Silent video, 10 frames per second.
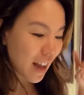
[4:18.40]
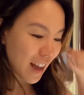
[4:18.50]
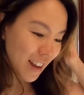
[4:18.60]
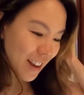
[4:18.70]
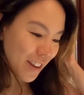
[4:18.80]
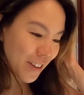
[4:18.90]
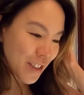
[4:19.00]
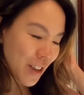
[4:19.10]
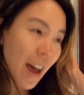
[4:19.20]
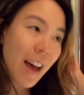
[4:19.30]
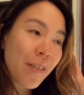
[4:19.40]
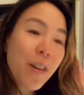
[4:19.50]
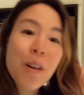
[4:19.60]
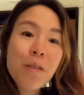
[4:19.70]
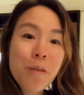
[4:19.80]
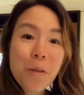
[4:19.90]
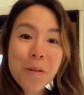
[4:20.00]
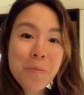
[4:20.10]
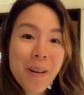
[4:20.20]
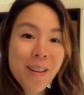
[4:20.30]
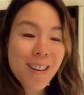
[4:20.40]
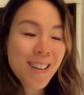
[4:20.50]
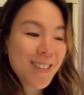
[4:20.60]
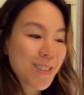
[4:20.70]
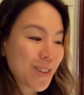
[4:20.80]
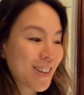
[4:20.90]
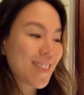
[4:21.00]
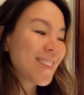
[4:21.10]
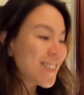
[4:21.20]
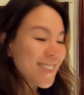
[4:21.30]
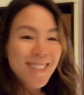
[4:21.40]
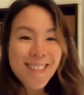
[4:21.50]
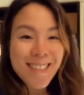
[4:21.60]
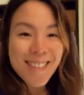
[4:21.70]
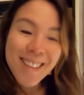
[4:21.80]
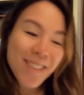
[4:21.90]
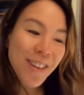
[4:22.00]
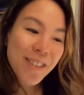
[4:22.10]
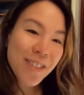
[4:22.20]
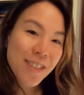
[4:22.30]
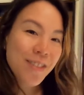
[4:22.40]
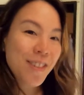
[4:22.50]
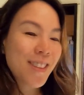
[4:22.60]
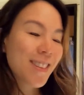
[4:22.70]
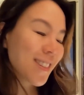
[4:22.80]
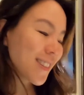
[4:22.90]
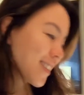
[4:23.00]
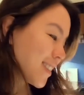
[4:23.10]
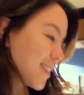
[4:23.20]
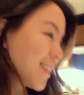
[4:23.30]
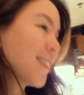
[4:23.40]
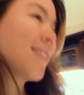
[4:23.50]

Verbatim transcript: I also have rosemary as well fun fun fun